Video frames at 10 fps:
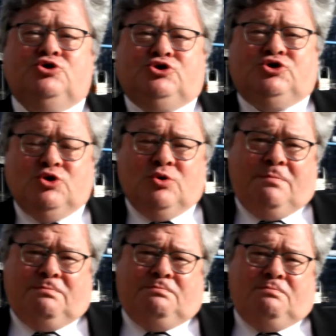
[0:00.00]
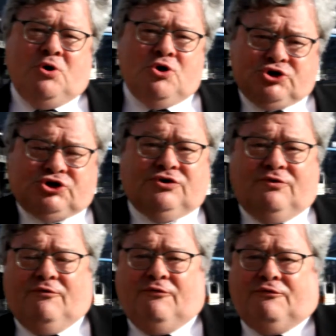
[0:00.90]
to push
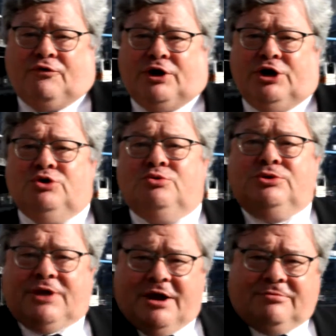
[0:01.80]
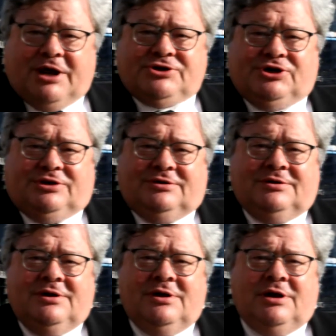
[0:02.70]
for a new direction
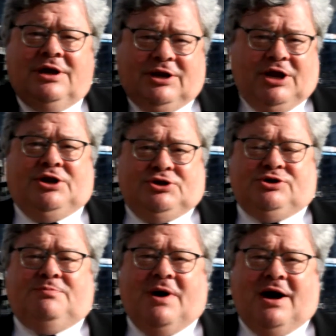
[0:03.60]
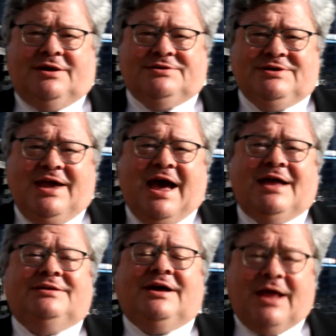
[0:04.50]
in energy policy
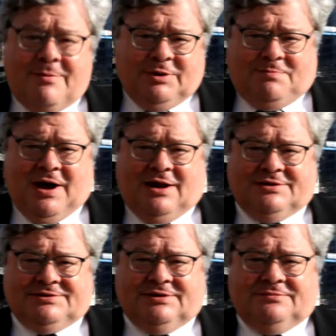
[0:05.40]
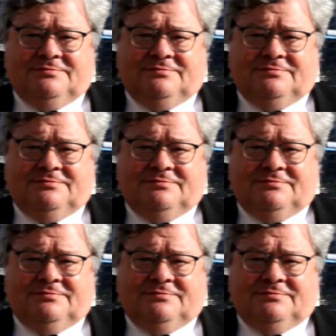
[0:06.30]
and climate policy.